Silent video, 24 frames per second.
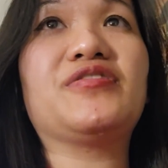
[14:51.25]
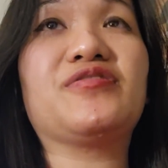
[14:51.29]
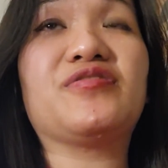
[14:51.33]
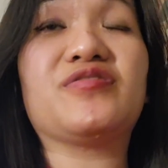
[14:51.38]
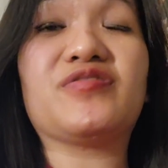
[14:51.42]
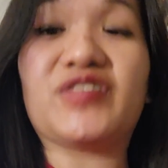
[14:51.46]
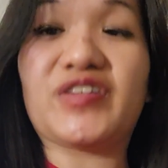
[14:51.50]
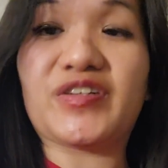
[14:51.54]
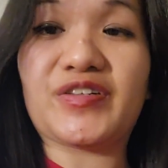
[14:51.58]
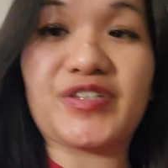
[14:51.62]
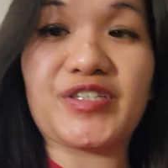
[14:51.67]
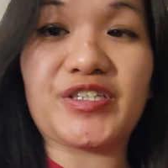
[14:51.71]

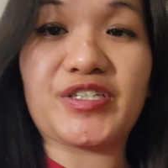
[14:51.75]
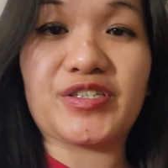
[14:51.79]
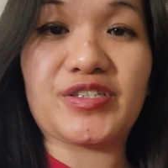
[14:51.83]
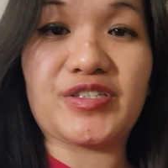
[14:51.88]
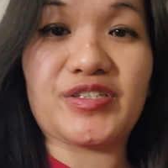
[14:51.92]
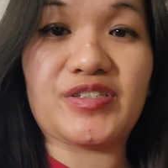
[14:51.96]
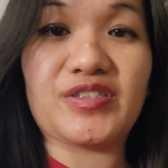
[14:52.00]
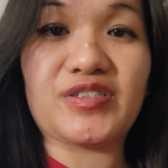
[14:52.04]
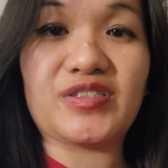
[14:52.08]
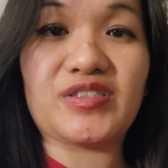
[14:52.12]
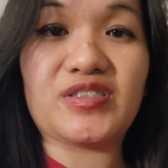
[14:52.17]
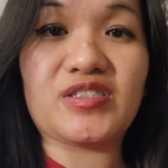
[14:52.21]
Very
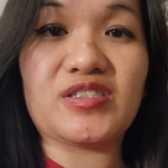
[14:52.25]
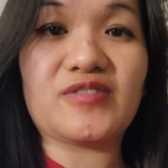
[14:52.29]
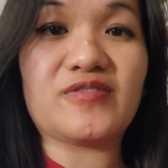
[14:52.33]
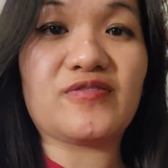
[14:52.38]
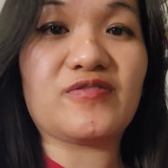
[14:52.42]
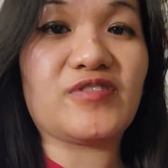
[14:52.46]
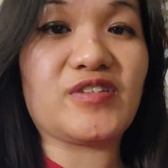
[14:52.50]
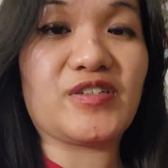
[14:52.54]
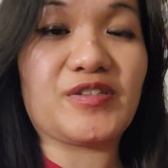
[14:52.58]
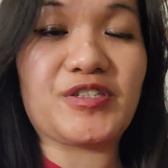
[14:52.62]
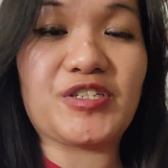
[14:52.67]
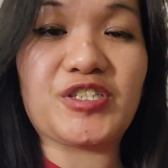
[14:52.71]
good,
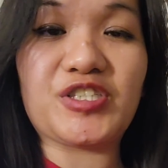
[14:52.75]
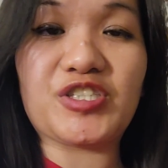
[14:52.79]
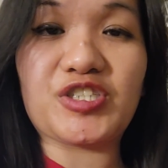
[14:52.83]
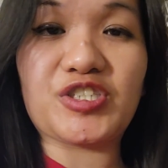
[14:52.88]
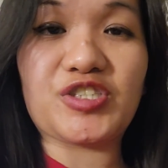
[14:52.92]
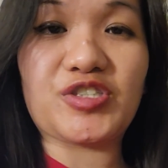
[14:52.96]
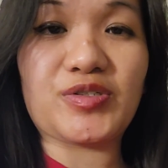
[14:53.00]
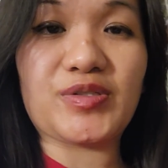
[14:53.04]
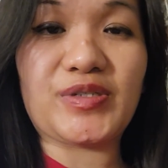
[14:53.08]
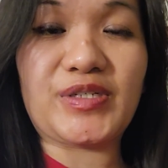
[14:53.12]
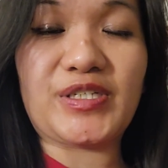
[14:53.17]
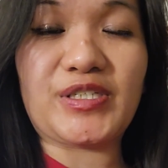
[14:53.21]
very
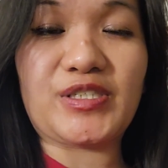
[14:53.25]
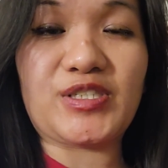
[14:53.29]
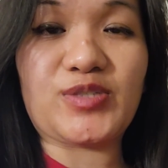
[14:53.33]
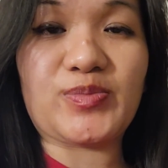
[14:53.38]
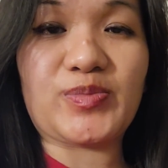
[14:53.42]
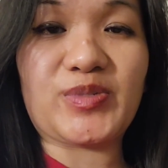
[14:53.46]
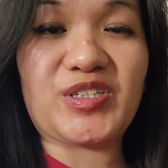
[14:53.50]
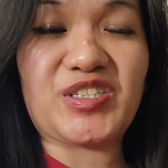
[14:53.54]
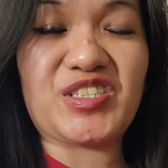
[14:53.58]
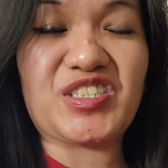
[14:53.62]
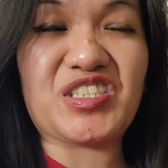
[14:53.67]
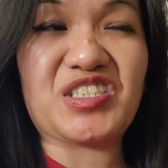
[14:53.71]
gingery and
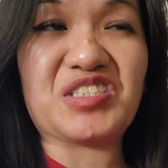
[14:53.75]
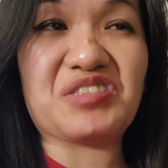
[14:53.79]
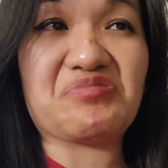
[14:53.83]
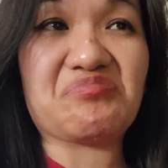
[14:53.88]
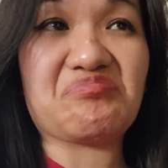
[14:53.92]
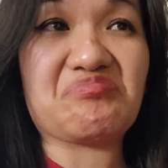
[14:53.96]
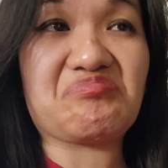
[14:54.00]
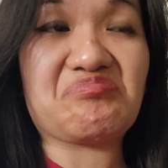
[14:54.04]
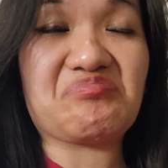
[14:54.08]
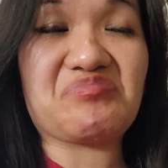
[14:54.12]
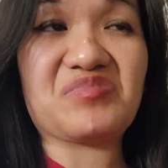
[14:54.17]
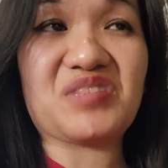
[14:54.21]
spicy.
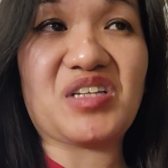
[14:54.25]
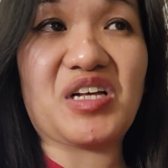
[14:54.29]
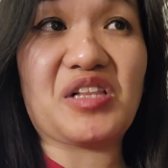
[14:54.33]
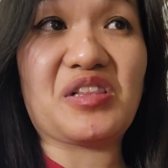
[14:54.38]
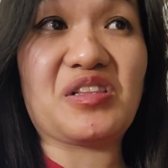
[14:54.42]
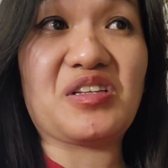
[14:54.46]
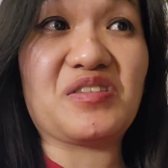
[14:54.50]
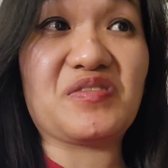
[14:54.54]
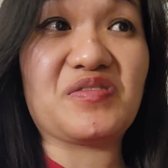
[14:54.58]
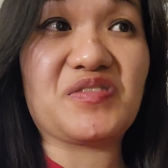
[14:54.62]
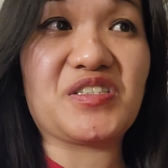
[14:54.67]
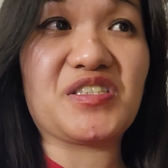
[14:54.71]
I
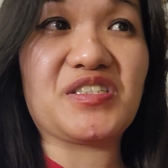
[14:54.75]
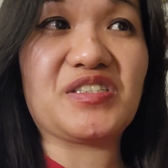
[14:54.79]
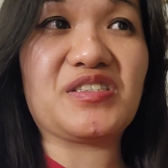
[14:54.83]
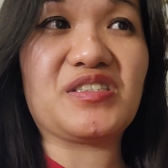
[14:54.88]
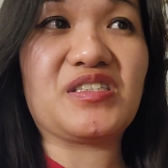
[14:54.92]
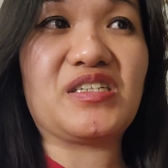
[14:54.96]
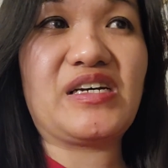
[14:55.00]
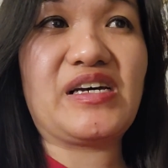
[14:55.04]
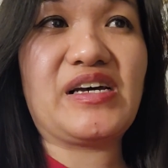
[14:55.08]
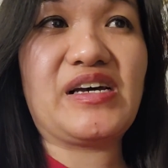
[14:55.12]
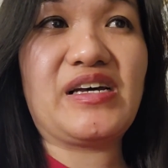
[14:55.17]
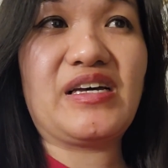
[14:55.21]
loved it.
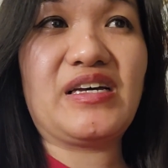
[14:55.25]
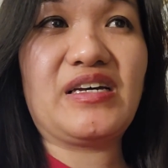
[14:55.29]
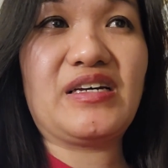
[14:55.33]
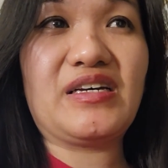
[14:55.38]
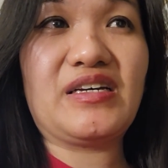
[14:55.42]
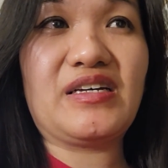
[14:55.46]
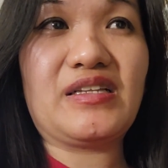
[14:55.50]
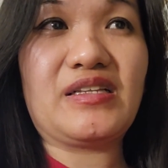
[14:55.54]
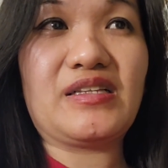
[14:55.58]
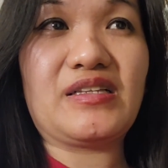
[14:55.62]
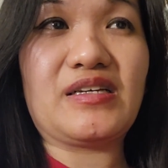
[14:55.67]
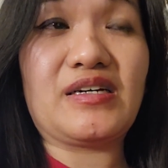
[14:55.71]

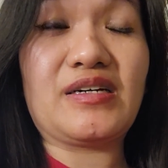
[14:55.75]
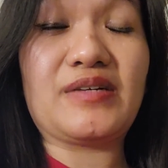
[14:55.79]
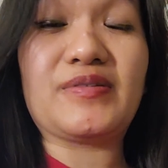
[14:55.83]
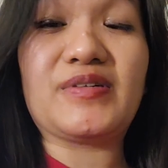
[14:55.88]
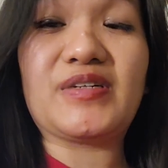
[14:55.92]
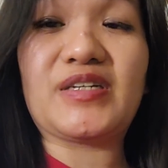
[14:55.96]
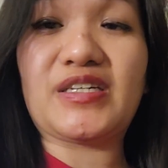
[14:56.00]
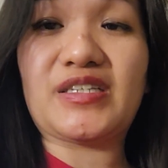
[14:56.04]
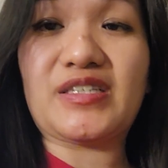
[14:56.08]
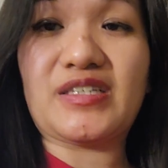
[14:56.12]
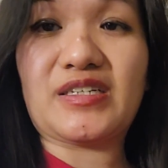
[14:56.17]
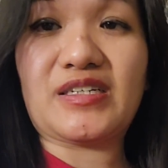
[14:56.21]
That
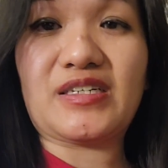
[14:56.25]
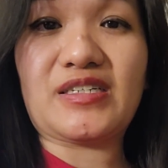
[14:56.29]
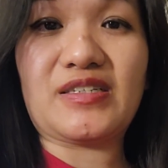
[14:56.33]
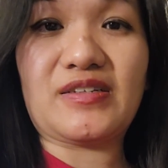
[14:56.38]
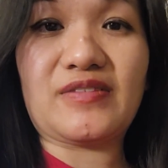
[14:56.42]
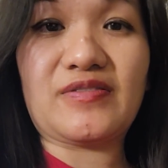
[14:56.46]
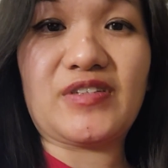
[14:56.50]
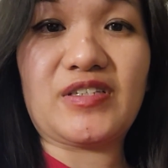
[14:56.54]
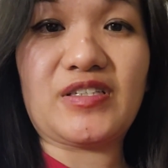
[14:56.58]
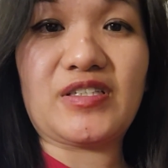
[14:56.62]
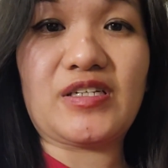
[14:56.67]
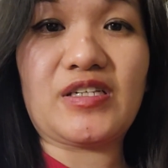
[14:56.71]
one I think I
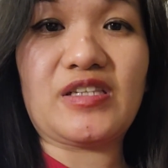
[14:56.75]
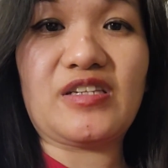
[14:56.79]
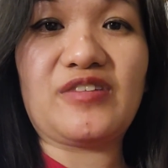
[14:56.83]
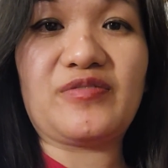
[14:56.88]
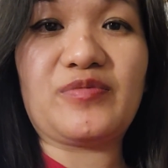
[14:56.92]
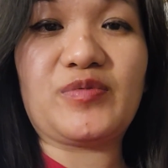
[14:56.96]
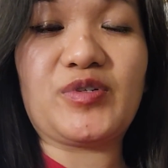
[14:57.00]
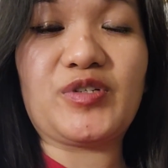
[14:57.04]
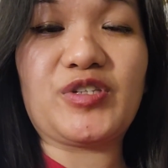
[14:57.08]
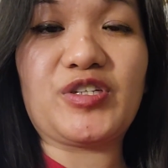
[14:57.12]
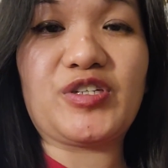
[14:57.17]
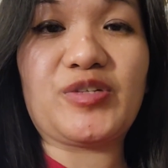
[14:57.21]
definitely love
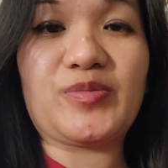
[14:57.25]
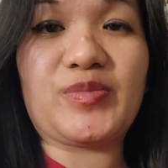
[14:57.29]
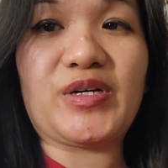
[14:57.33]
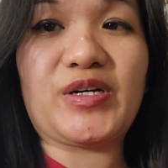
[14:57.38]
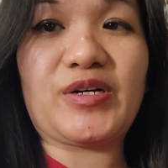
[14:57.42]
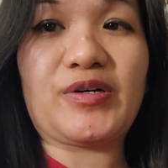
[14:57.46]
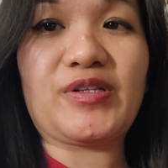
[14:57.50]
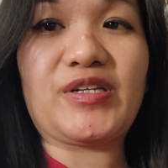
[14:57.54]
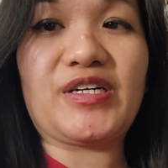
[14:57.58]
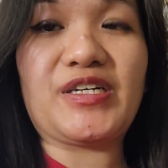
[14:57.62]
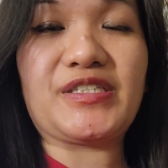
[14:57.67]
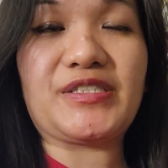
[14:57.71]
more than the
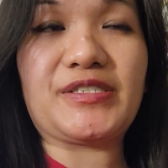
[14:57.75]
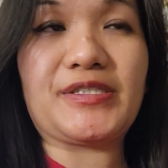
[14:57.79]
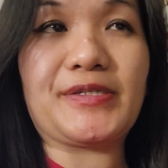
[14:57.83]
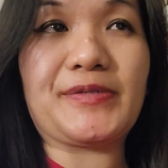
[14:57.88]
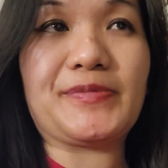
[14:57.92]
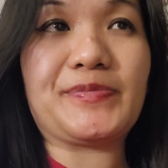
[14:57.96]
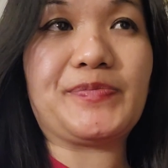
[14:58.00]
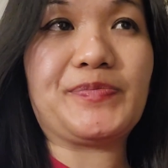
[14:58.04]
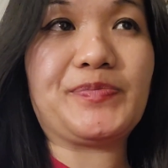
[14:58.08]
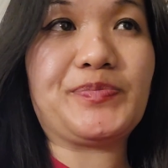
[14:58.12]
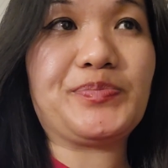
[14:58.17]
mango lassi.